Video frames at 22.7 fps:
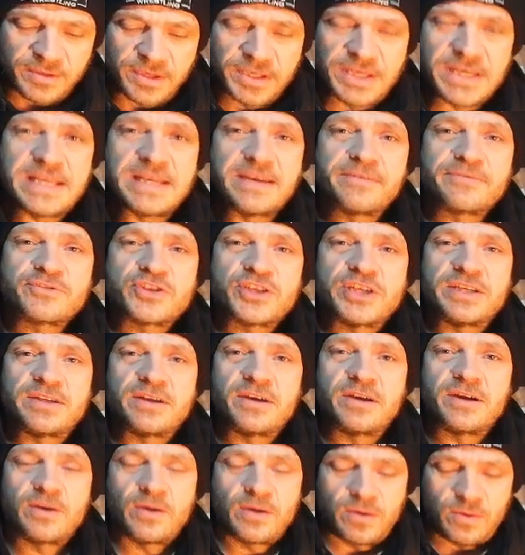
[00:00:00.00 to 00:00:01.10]
the knee of
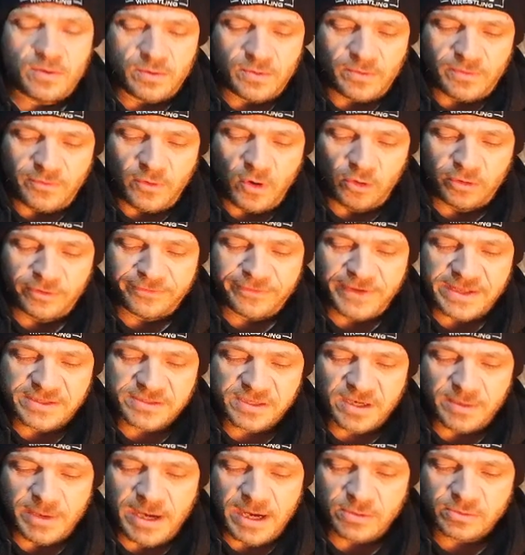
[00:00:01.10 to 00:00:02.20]
Shida. All the
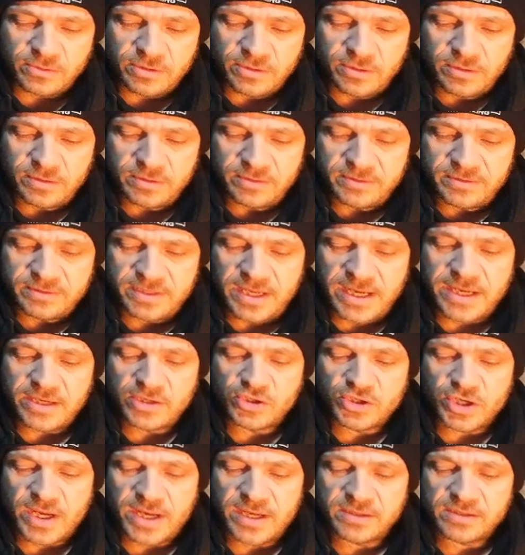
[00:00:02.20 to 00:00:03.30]
feds come out, T
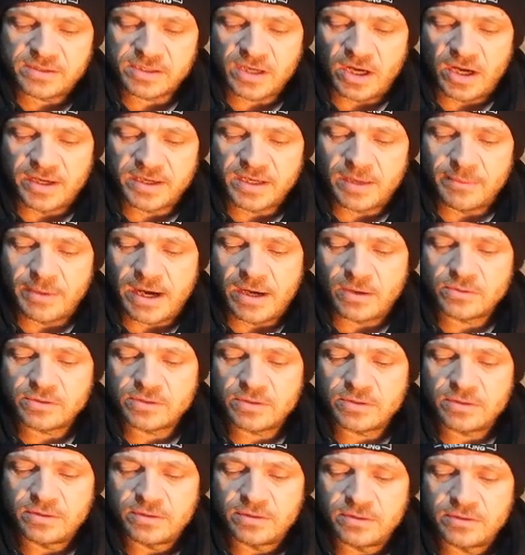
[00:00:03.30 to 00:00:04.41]
and J and Sky come out